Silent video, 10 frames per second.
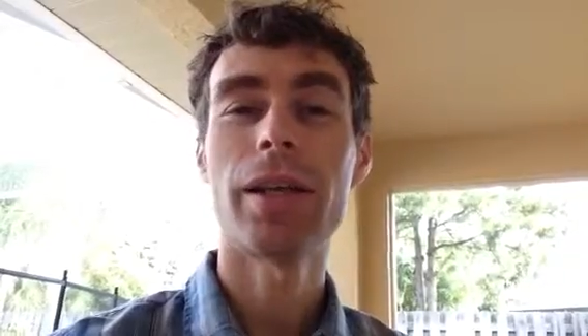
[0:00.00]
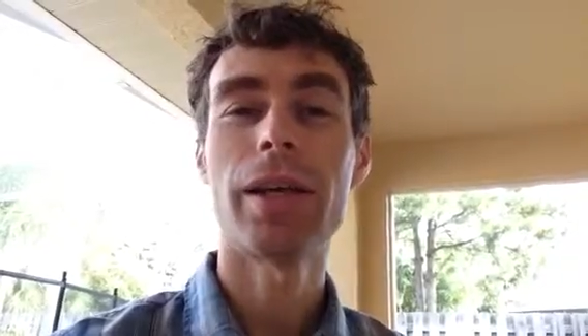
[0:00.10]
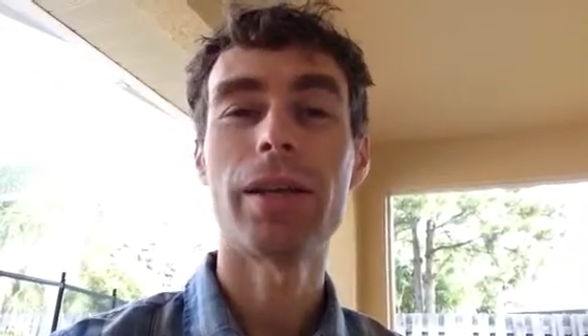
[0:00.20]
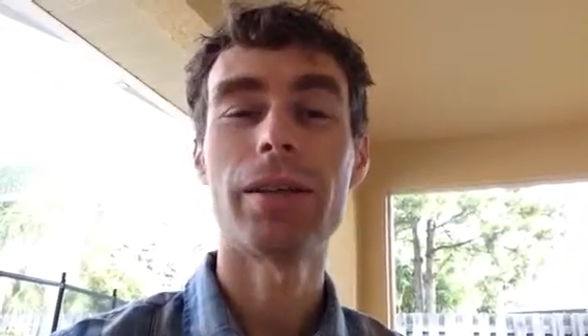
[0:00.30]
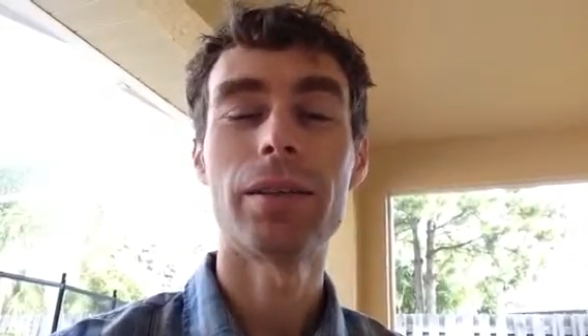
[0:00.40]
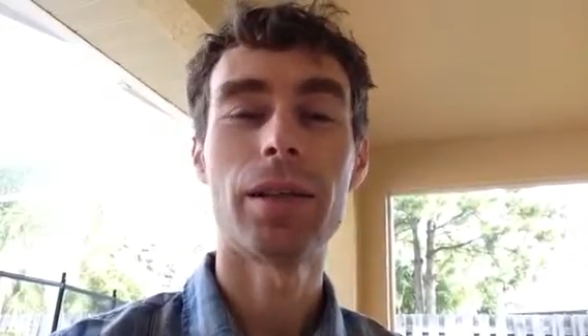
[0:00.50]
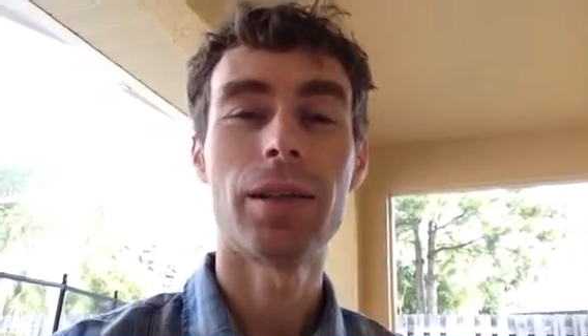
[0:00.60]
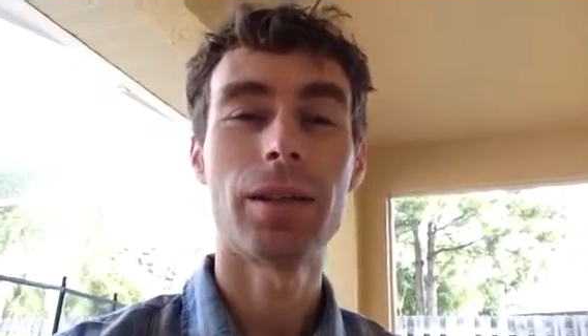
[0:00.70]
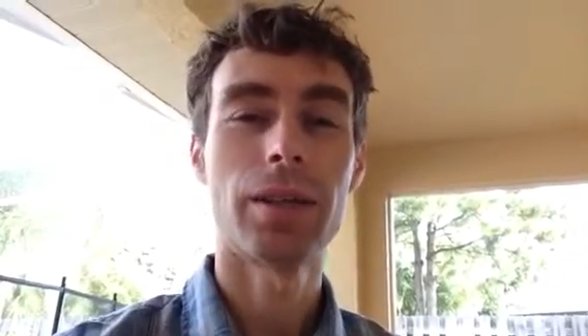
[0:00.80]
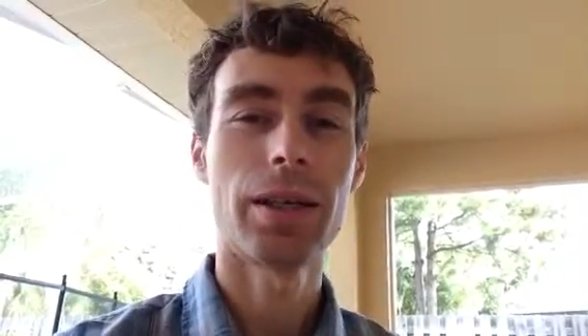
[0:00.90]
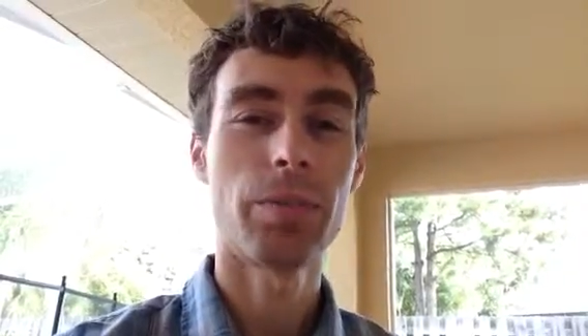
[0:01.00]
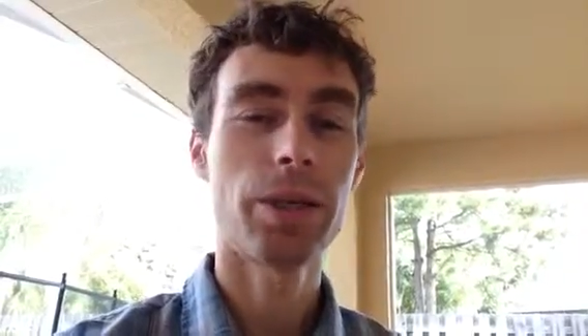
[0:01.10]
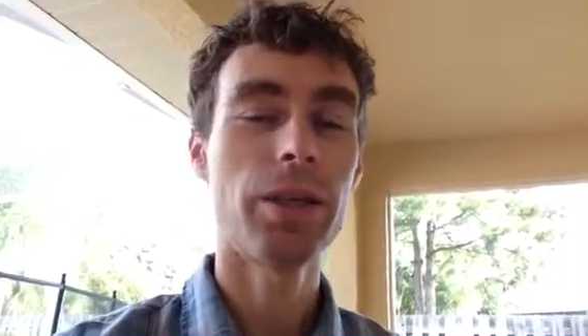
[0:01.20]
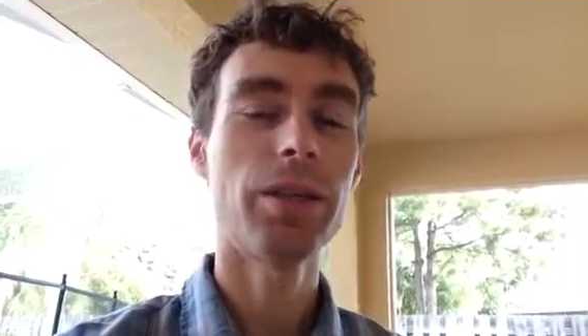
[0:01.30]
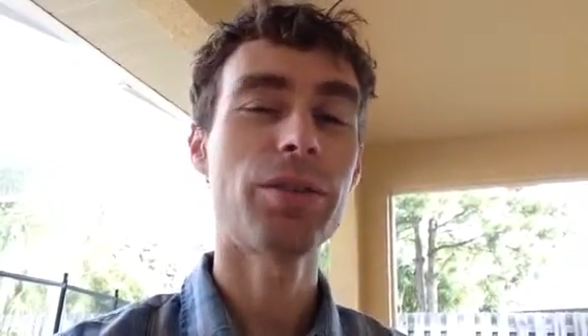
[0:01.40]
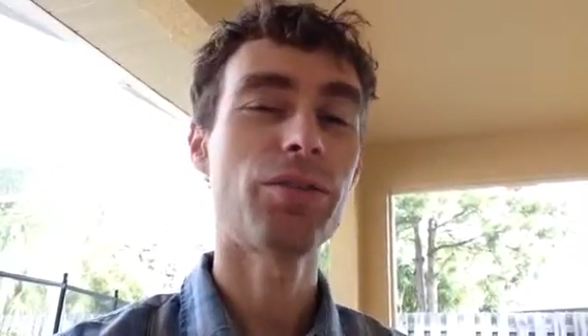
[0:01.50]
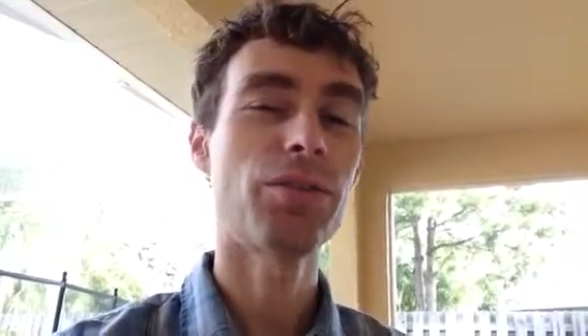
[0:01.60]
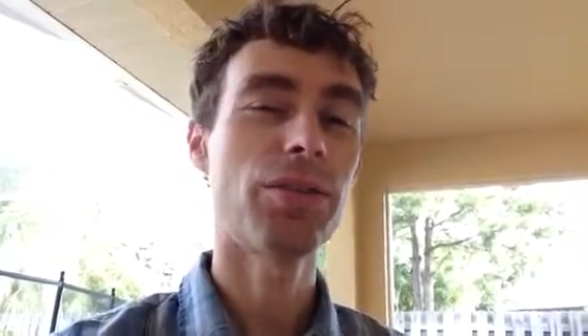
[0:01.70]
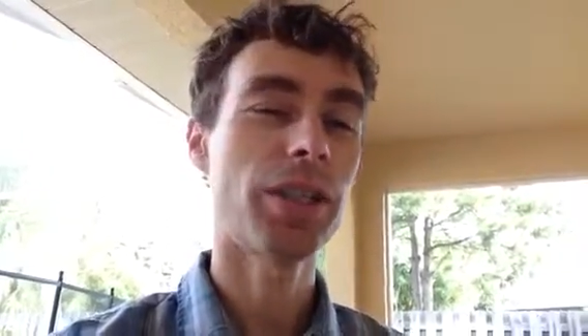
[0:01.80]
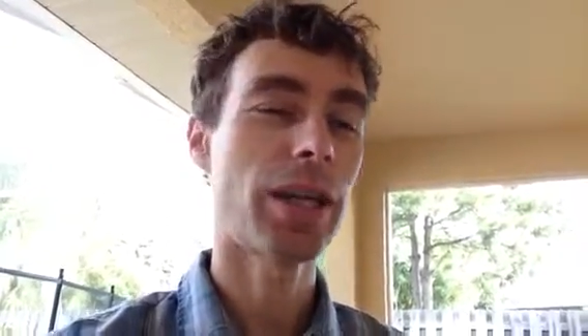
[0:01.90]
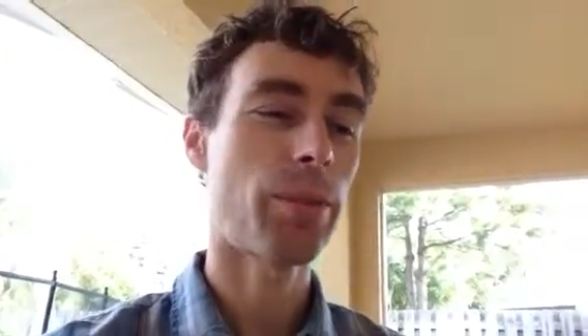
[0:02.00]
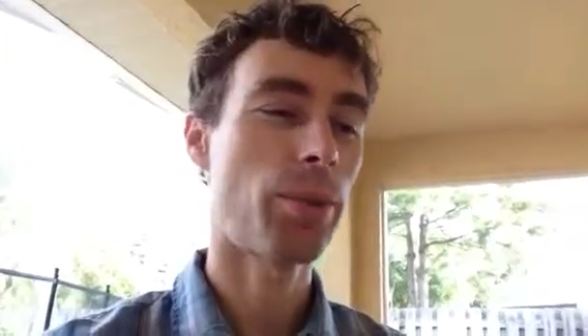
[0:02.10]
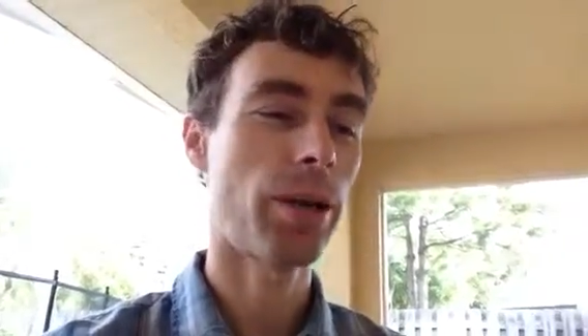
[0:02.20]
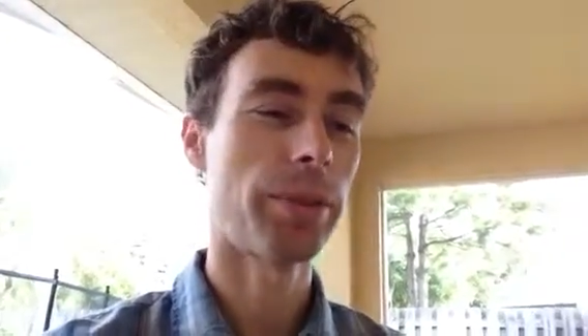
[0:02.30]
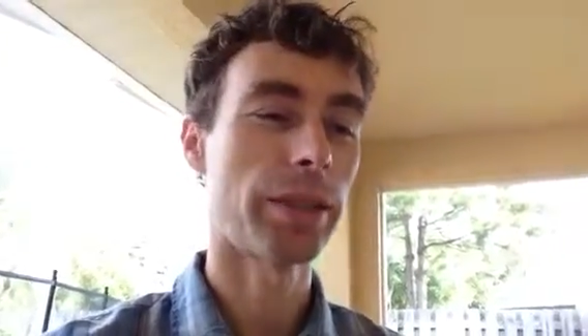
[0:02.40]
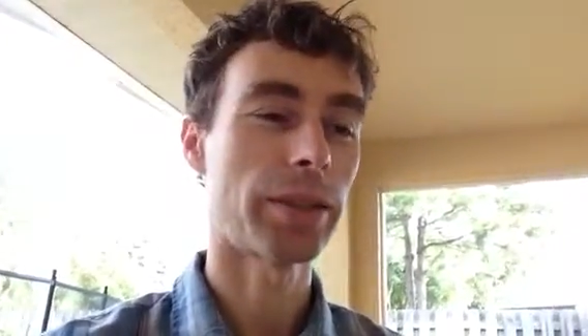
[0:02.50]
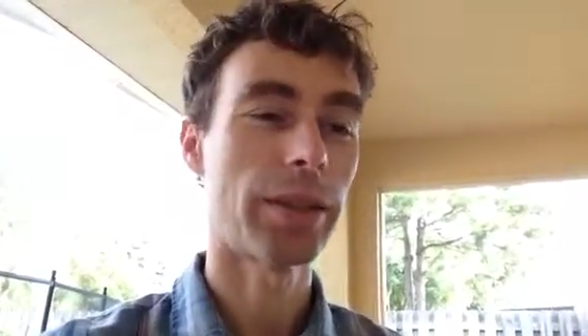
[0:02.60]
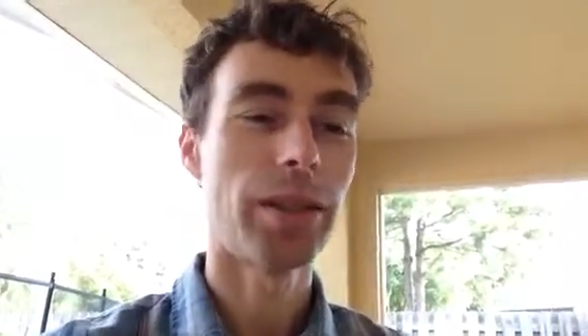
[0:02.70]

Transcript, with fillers: and uh, I am here to fulfill that promise.